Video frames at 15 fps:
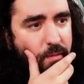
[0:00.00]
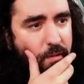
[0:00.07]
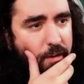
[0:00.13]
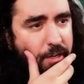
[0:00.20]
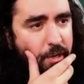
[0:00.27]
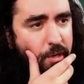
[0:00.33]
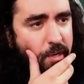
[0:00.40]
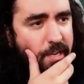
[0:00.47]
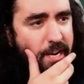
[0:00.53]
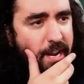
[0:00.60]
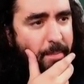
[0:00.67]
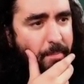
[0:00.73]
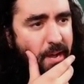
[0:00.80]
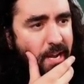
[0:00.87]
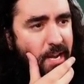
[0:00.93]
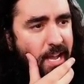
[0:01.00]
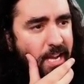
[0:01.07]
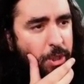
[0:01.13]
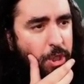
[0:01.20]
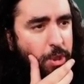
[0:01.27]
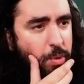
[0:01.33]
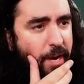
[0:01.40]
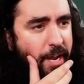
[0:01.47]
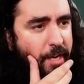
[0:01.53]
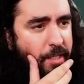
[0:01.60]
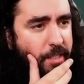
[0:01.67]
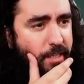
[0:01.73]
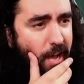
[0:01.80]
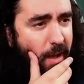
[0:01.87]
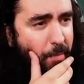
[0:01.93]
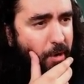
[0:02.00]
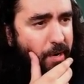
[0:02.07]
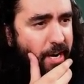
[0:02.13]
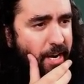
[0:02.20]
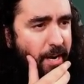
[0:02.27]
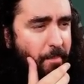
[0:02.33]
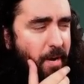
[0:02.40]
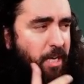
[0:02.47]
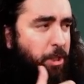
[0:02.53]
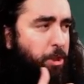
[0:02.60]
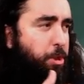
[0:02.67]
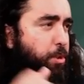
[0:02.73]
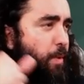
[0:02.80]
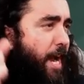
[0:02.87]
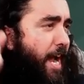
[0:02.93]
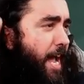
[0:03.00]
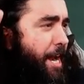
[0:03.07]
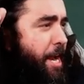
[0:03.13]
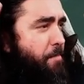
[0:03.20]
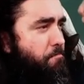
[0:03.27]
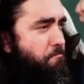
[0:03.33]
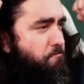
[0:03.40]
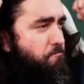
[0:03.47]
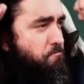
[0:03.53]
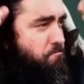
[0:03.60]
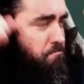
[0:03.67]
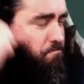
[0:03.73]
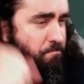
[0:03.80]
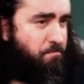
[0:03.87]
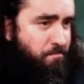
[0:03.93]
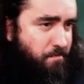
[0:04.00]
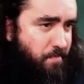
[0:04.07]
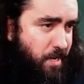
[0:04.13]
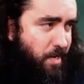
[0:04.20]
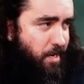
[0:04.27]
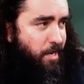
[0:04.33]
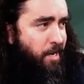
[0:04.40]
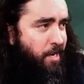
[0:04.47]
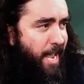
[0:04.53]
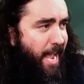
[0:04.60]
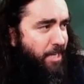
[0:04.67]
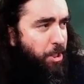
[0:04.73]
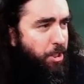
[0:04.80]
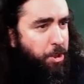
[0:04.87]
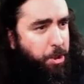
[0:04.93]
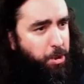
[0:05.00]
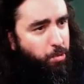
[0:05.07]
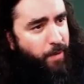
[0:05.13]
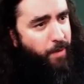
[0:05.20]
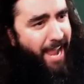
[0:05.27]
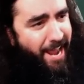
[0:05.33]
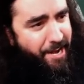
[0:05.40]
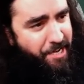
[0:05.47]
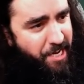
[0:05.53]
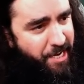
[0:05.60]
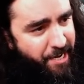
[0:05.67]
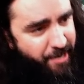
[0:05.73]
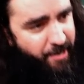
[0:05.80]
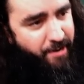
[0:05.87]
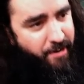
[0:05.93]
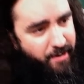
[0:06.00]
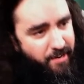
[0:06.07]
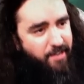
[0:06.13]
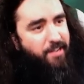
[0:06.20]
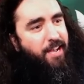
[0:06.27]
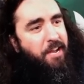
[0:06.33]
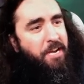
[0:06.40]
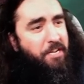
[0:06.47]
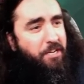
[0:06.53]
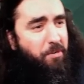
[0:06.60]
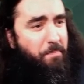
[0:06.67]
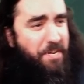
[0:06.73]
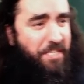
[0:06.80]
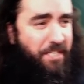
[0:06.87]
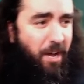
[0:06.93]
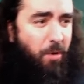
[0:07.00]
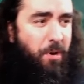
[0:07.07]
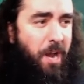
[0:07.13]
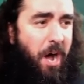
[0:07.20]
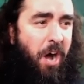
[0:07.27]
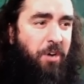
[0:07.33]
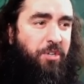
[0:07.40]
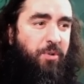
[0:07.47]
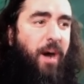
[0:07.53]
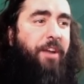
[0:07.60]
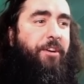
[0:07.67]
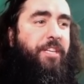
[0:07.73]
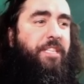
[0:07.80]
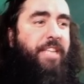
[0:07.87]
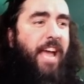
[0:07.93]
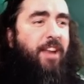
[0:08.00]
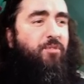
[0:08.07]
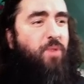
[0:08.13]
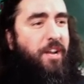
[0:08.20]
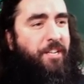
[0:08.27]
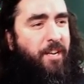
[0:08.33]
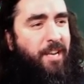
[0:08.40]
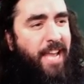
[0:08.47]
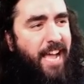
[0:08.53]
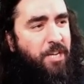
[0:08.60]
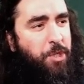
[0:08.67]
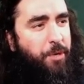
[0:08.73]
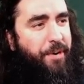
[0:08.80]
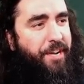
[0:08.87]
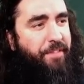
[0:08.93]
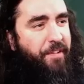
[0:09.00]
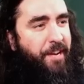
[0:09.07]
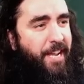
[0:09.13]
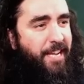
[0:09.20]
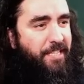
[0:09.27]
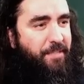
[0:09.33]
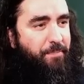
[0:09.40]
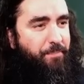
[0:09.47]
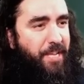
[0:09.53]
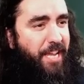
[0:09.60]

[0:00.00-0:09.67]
Are you looking at my ledger shredder? Stop looking at my shredding. Mmm, ledger shredded here. It took me so long to understand what a ledger even is.